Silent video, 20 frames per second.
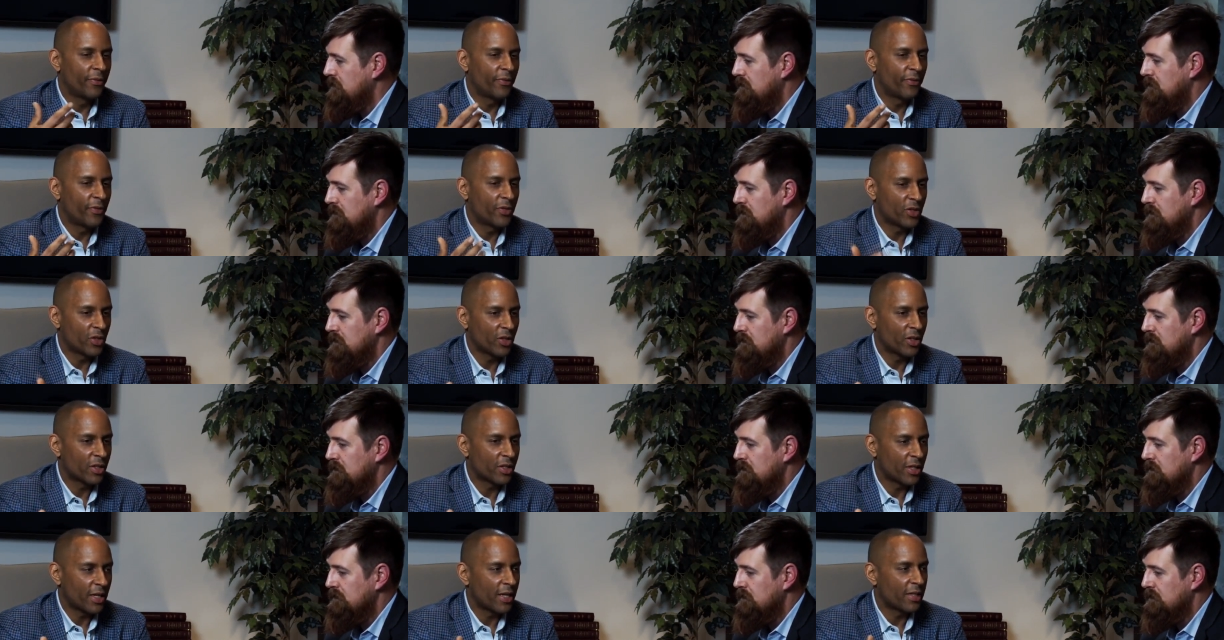
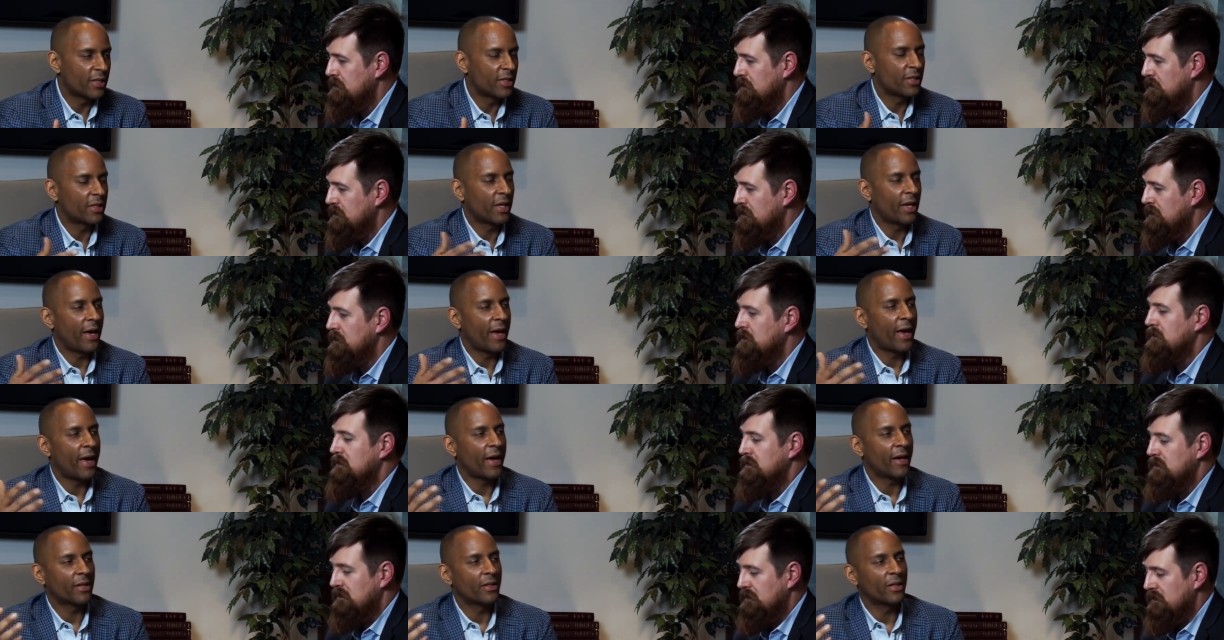Speaker 1: Facilities Licensing
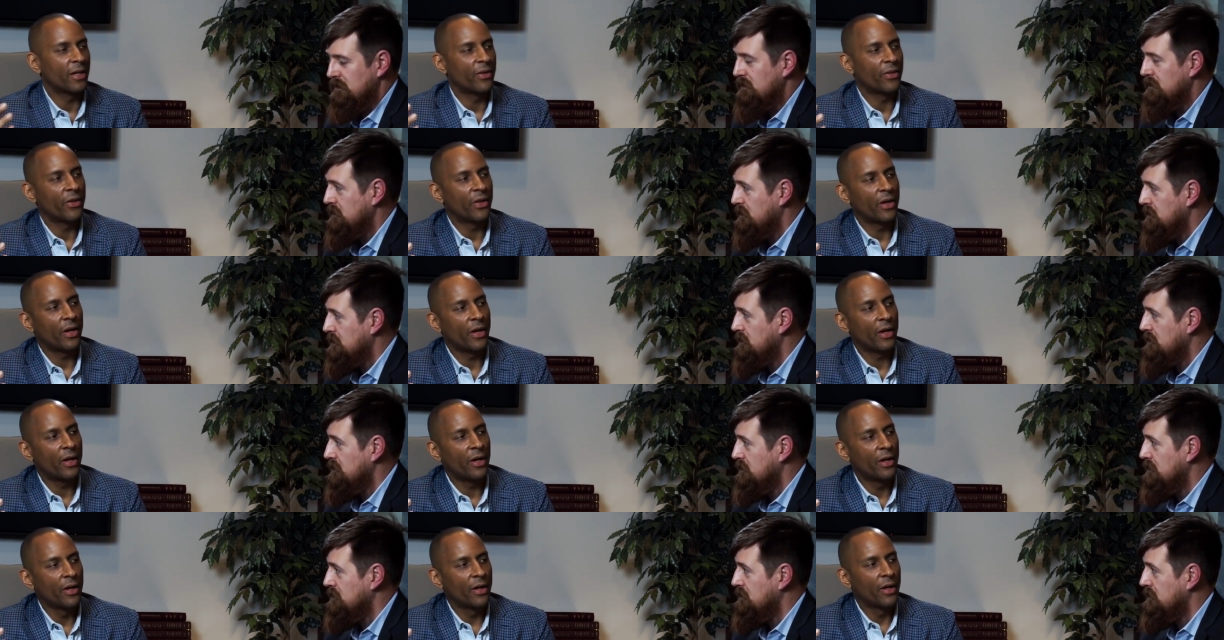Act and
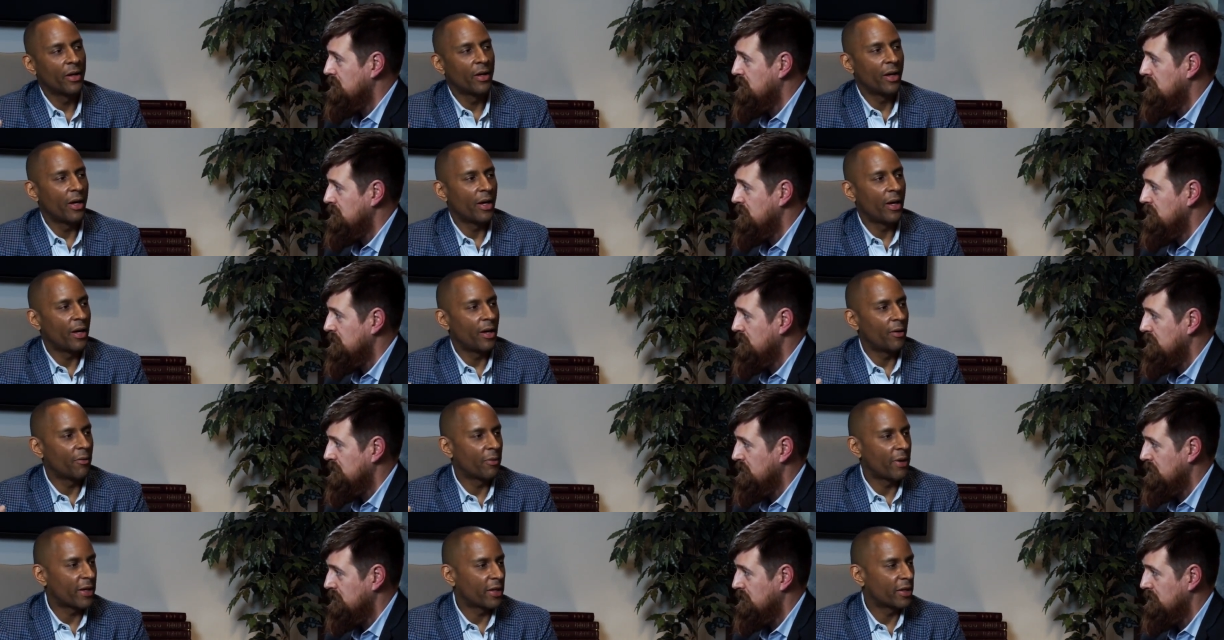the
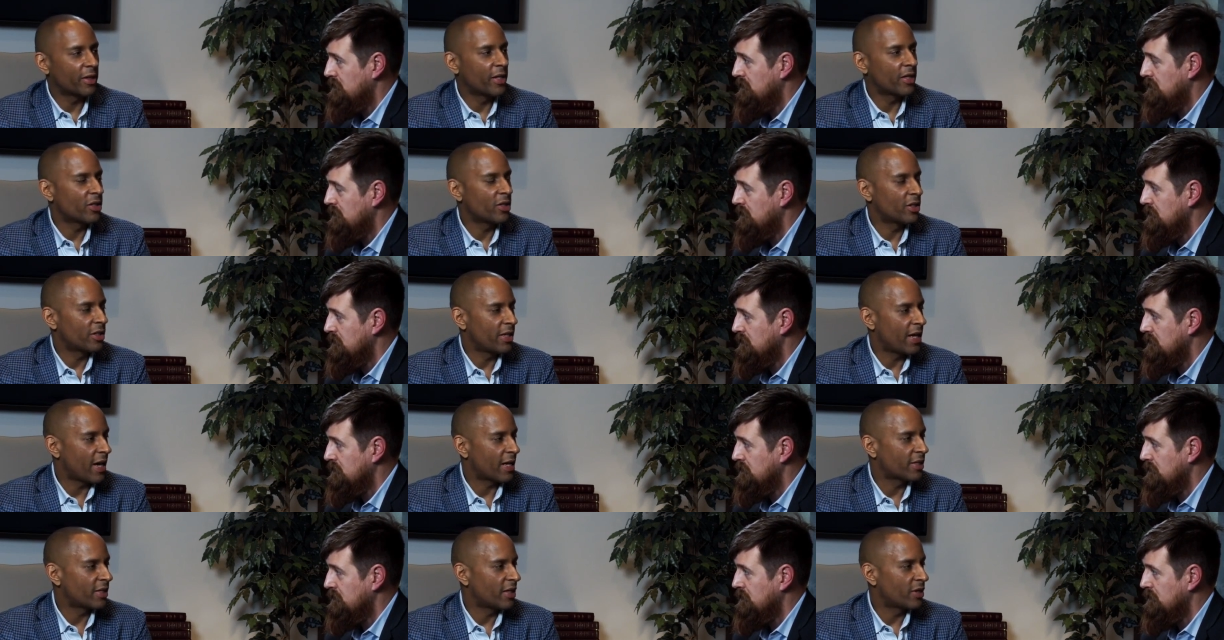uh, Regulation and
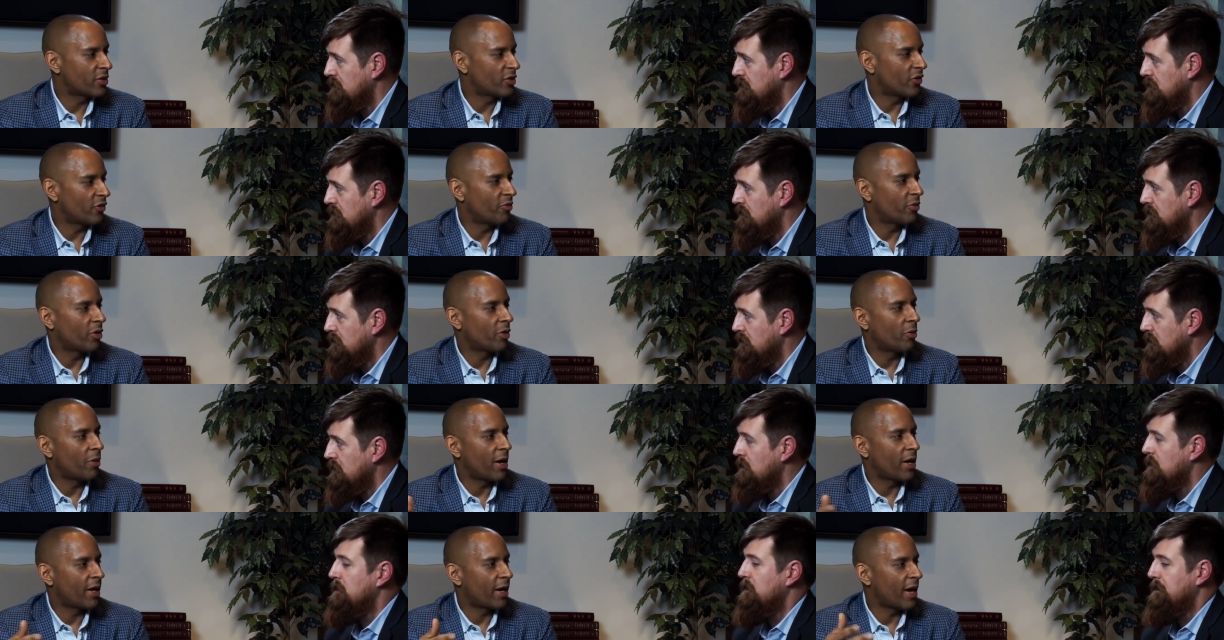Taxation of
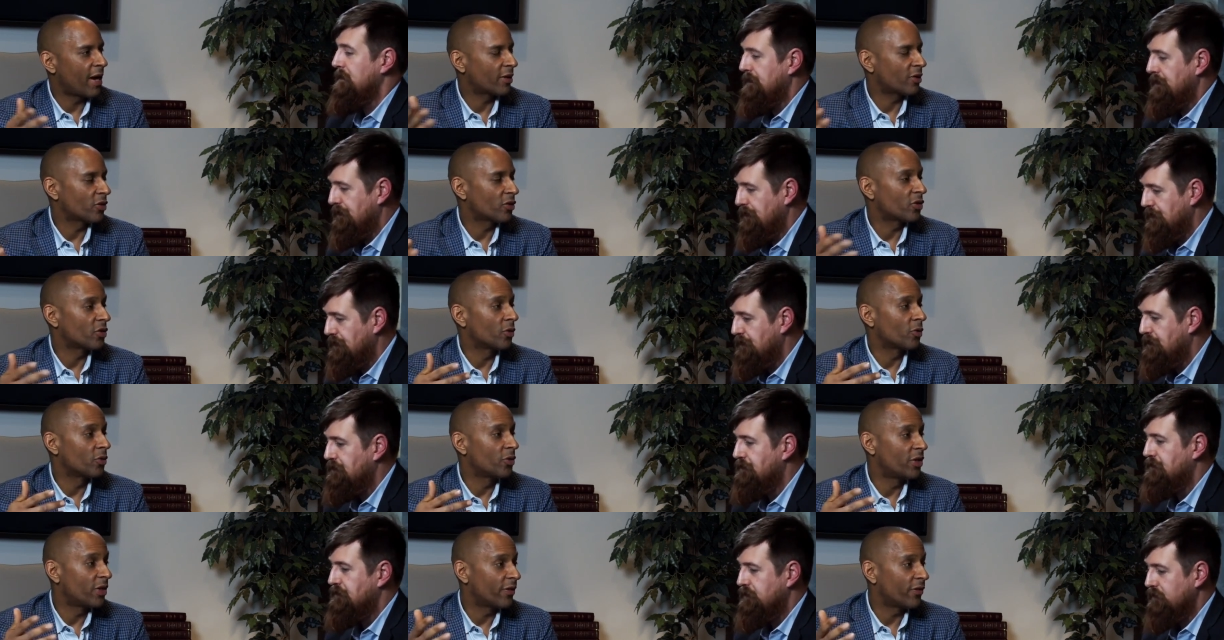Marijuana Act are
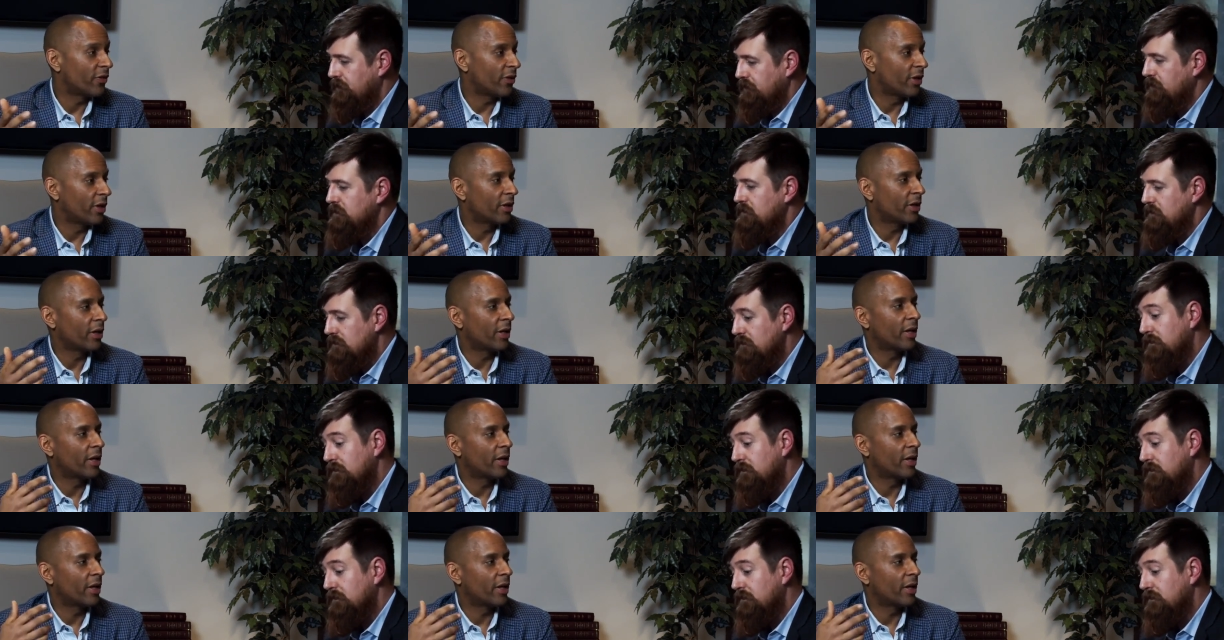so different.